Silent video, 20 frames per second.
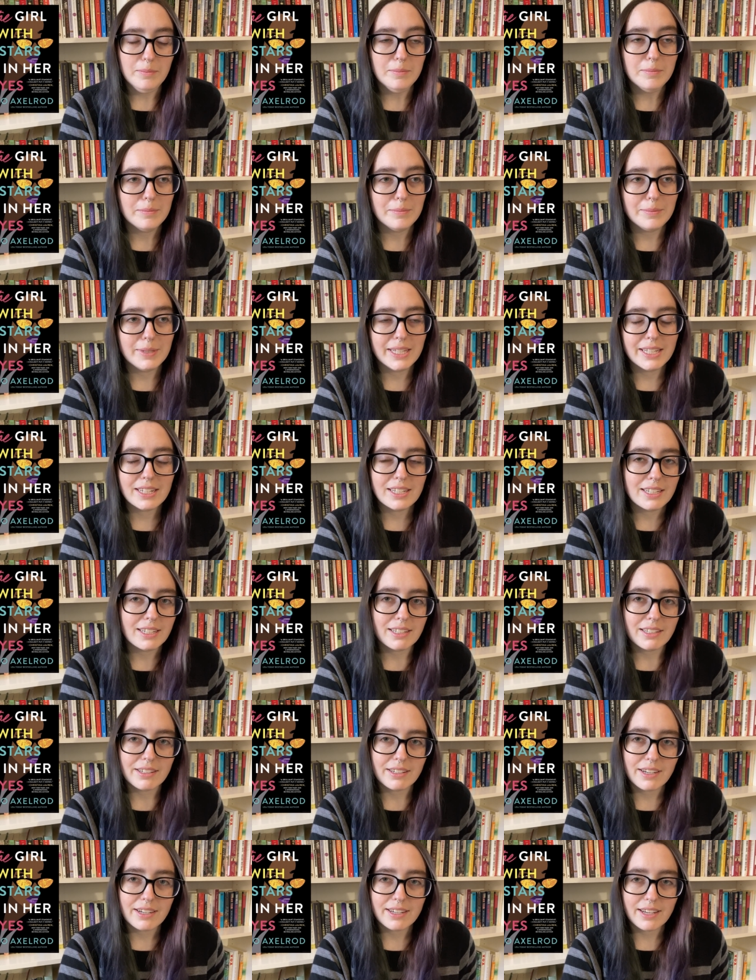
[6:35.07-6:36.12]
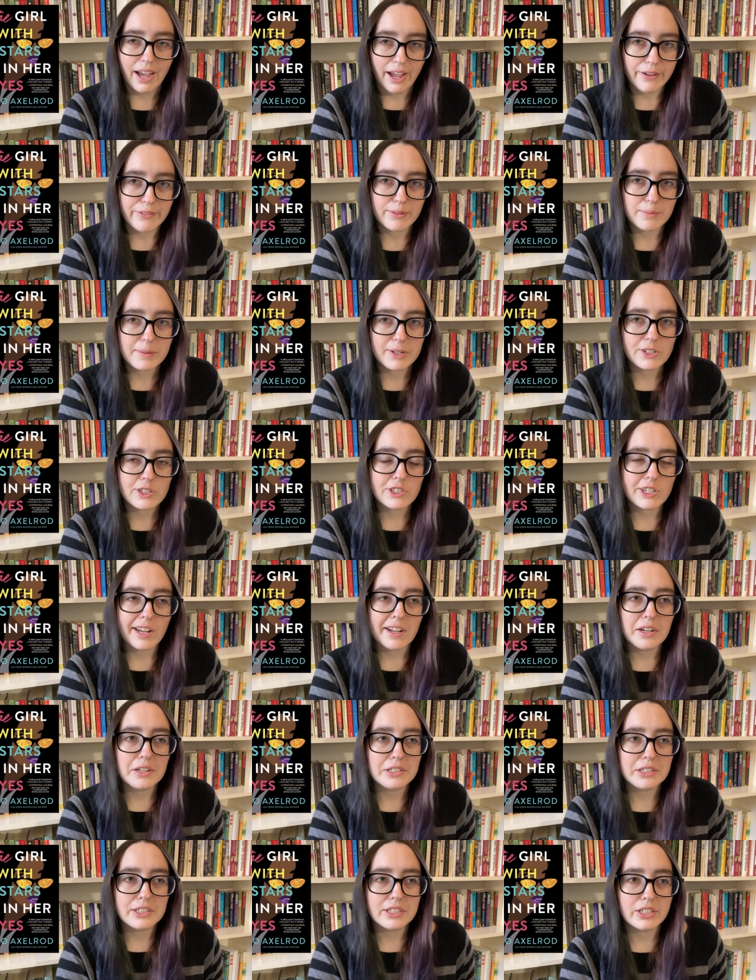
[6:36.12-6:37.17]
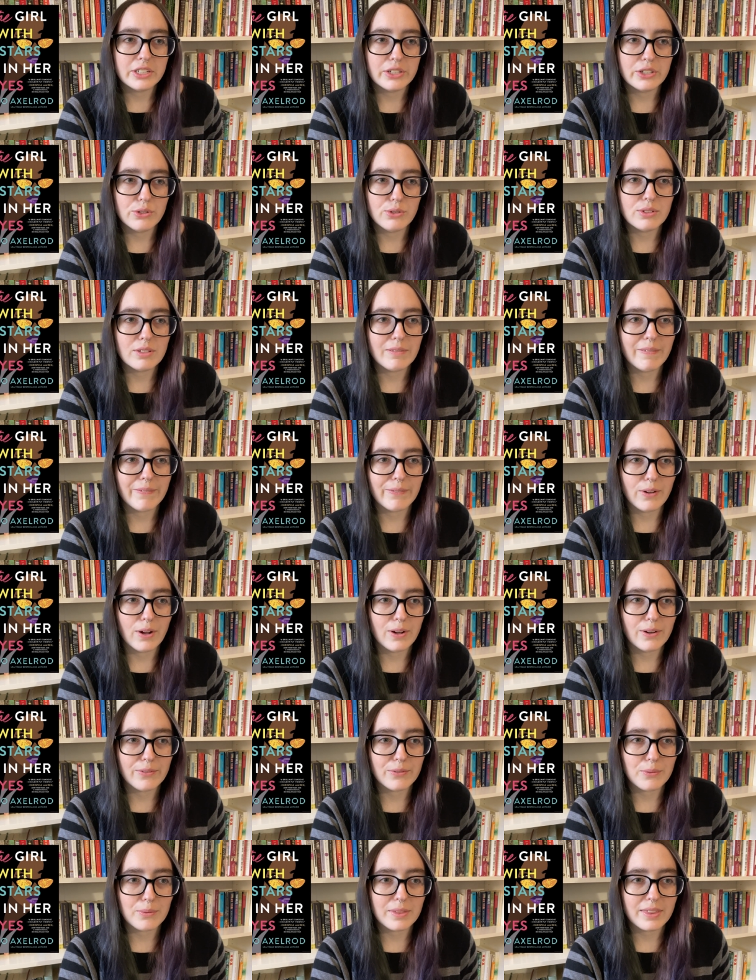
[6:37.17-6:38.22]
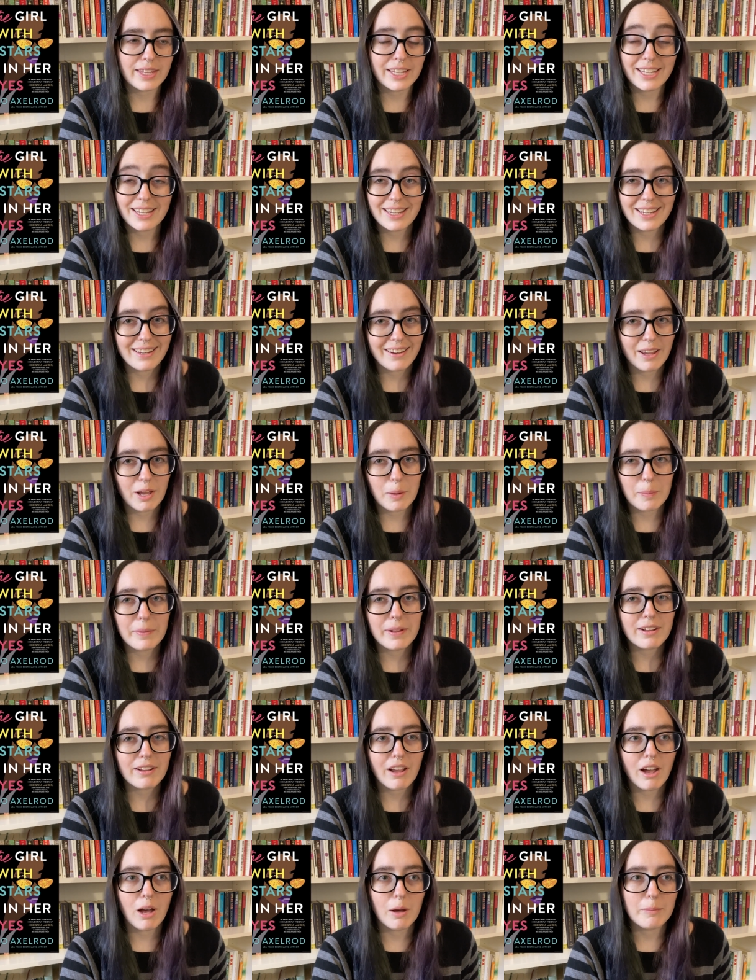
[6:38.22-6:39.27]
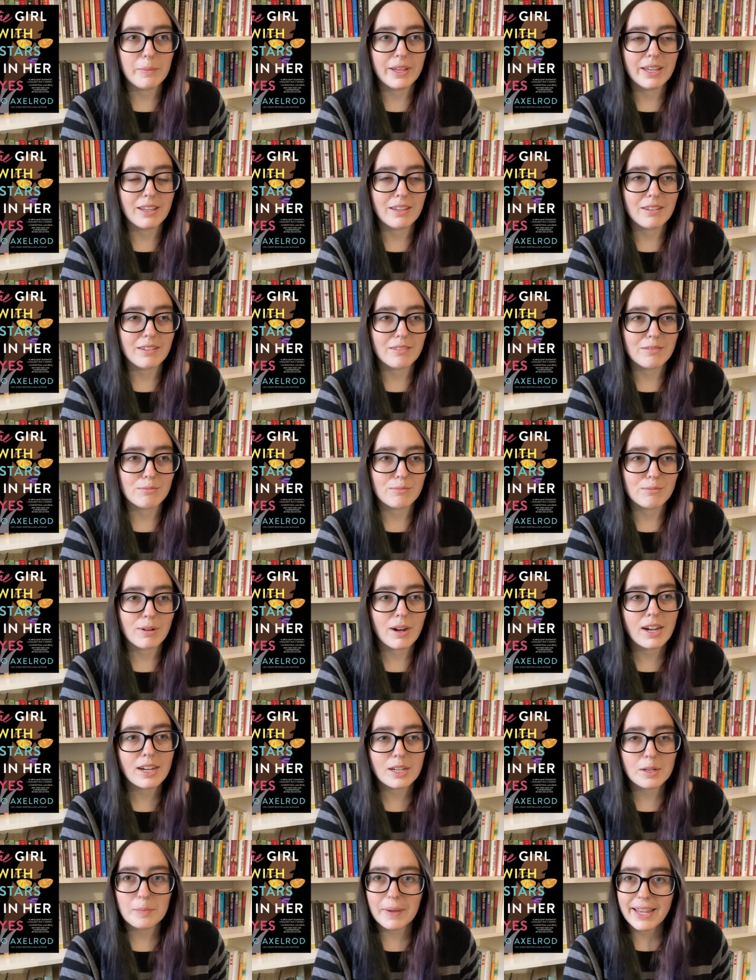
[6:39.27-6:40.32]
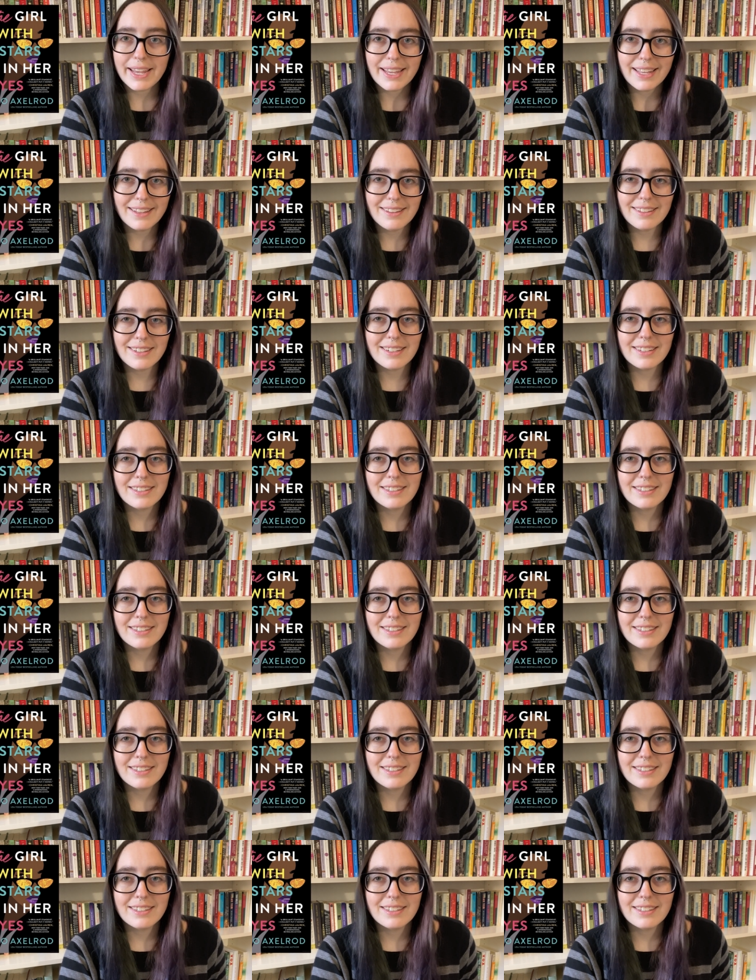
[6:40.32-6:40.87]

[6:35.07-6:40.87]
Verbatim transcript: meeting a guy from her childhood who's involved with like an up and coming rock band